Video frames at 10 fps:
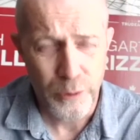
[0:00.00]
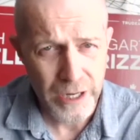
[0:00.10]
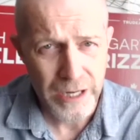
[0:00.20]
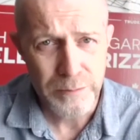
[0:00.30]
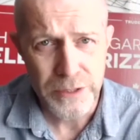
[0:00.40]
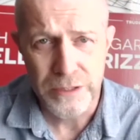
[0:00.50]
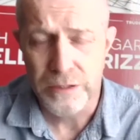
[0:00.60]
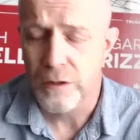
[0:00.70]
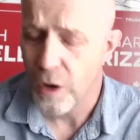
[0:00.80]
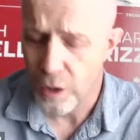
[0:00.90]
Programs
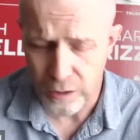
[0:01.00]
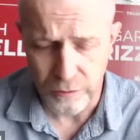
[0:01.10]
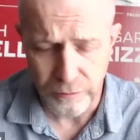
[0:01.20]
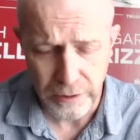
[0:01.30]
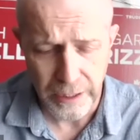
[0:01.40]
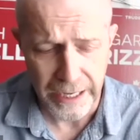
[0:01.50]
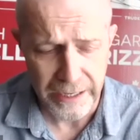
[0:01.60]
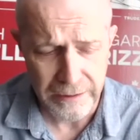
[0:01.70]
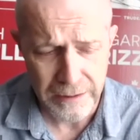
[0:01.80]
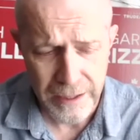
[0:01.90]
all over,
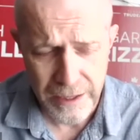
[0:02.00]
and